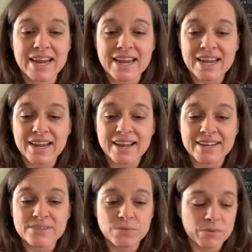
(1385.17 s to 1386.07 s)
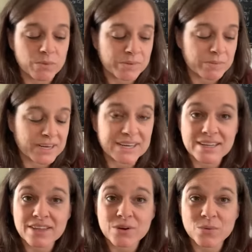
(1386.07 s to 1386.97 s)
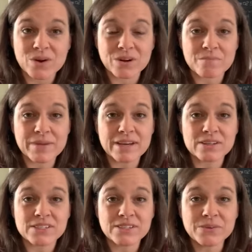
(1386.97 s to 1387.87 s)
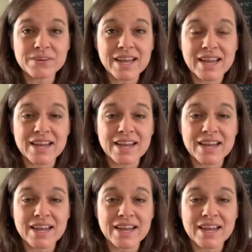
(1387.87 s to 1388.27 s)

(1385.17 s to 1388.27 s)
and we will be putting together welcome mail soon